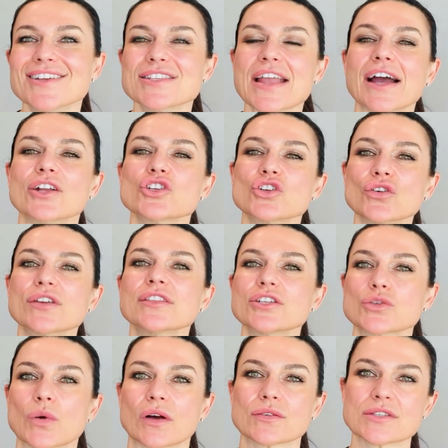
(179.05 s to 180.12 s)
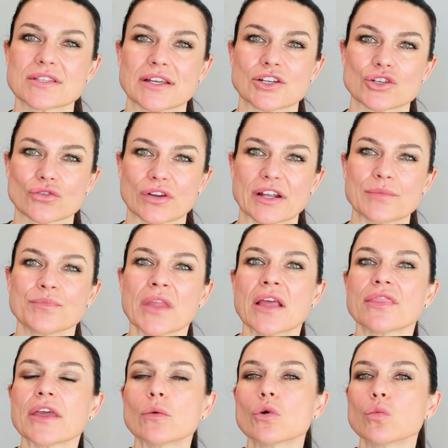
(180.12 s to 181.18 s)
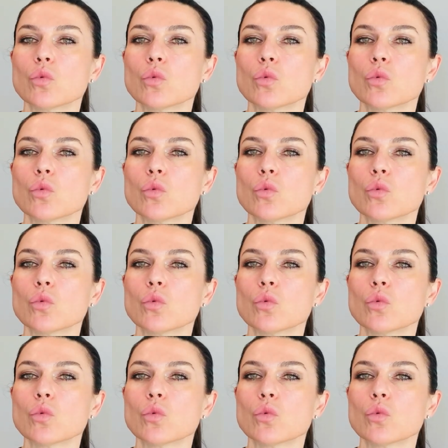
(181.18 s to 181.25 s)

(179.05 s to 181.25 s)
Now, during the 12th century, there were